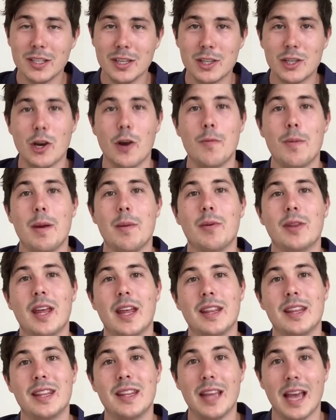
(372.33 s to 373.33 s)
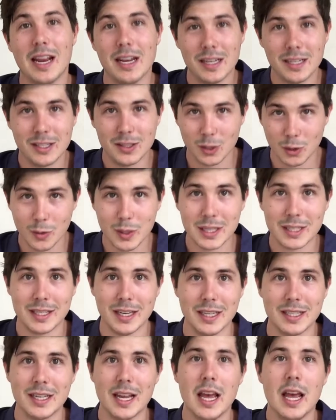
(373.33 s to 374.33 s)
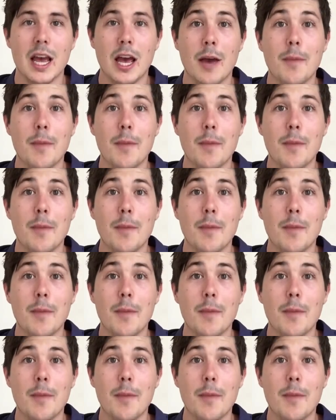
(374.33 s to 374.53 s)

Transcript: to show people that they do exist,